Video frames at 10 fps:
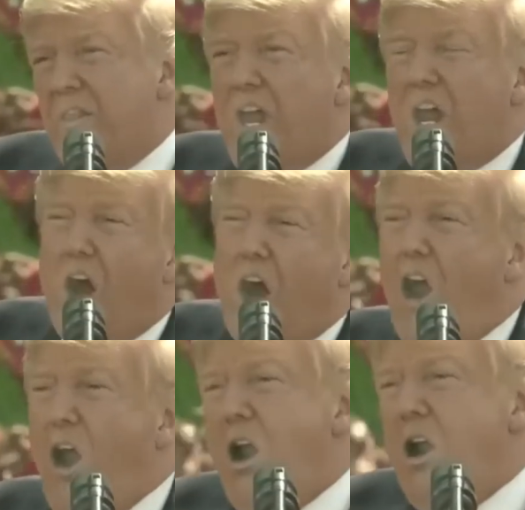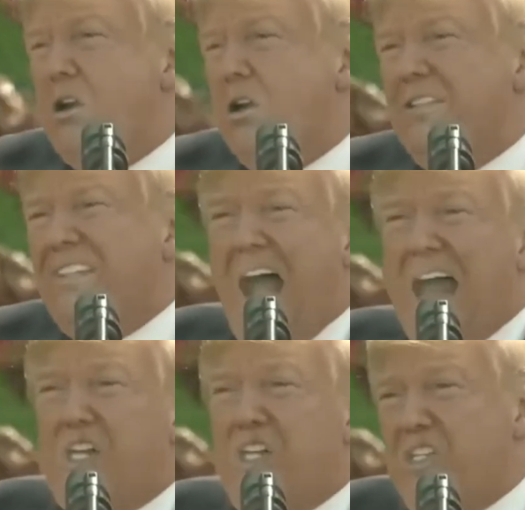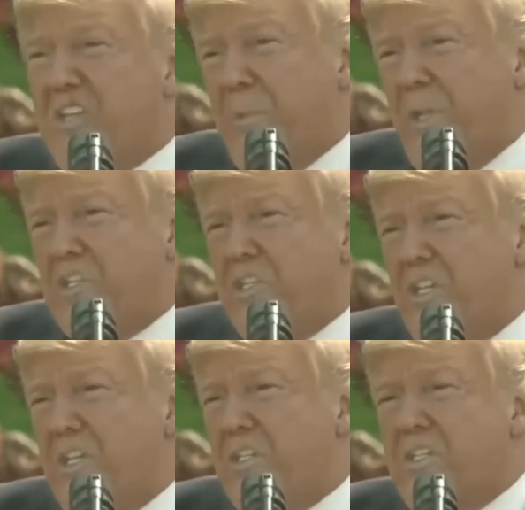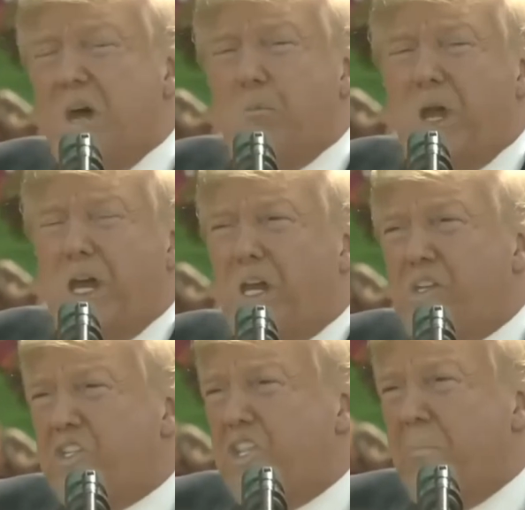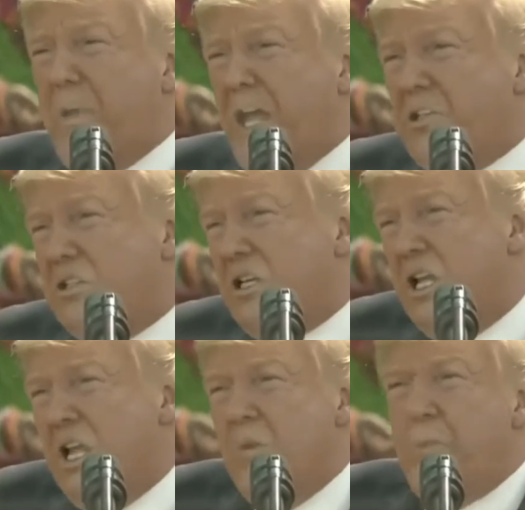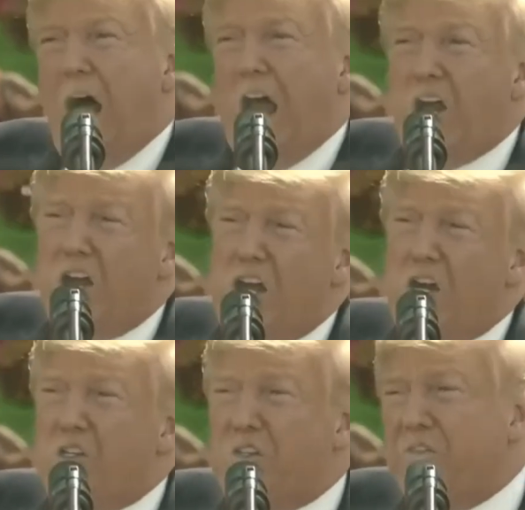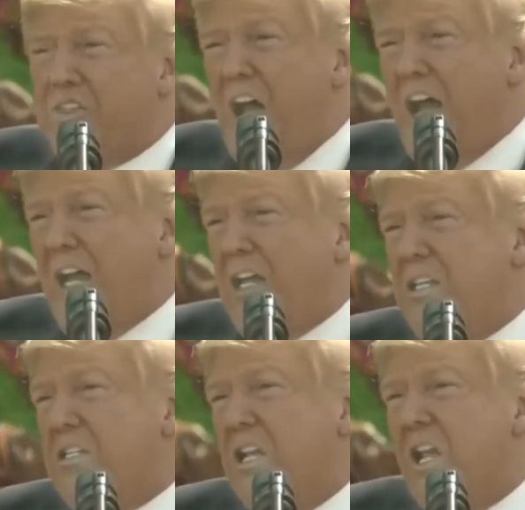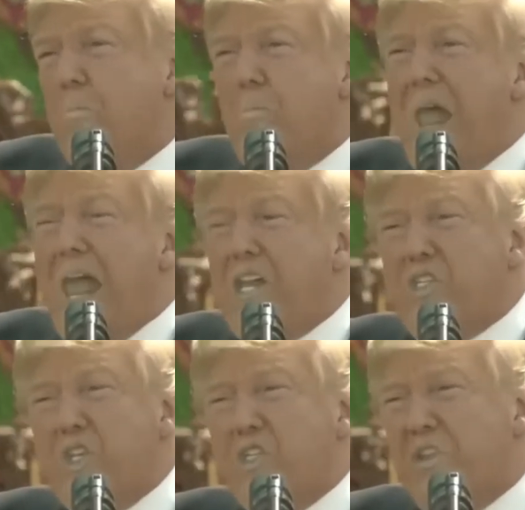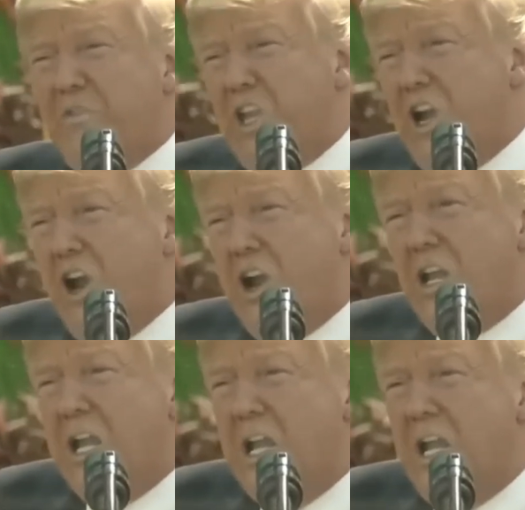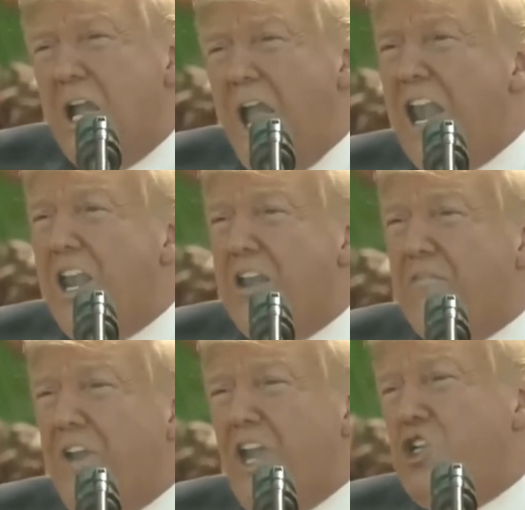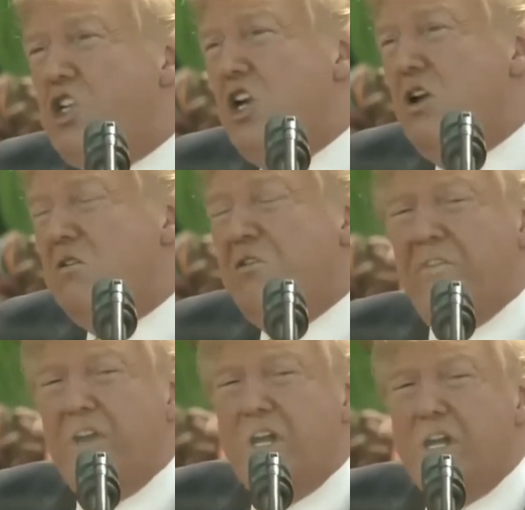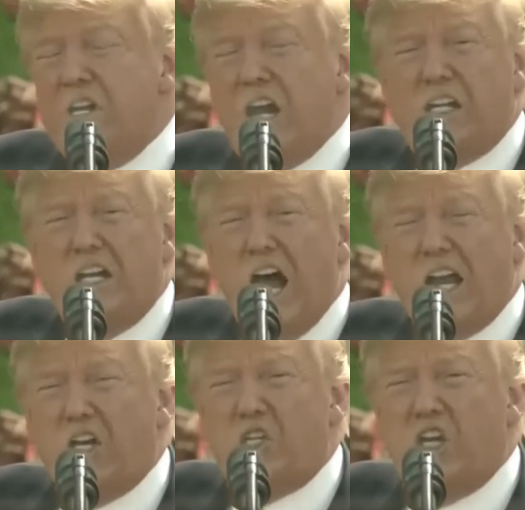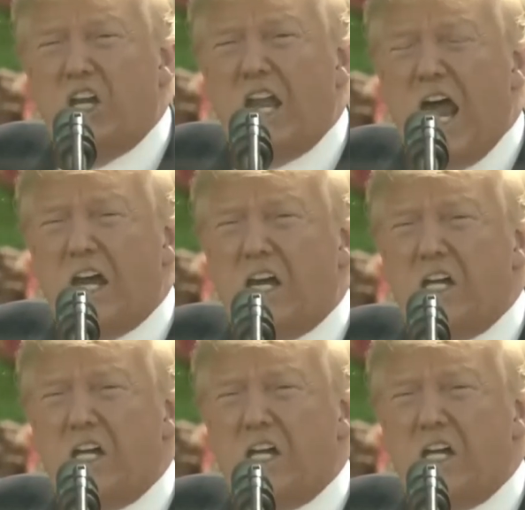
They are titans of business, the biggest, the best, pioneers of science, masters of the art, and innovation of technology like